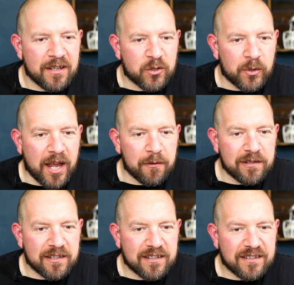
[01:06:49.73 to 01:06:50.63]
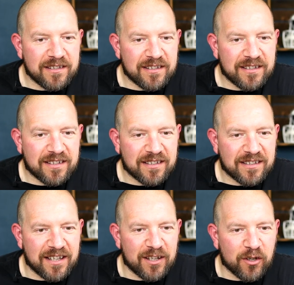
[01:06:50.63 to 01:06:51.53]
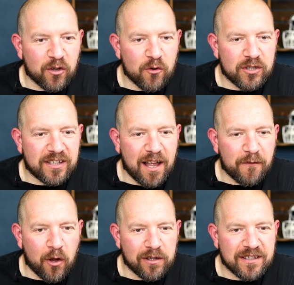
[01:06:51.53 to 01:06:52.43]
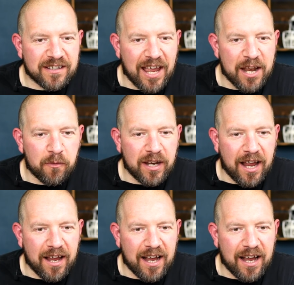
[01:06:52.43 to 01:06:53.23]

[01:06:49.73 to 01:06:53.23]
Tony Howells saying Gustav Holst and Edward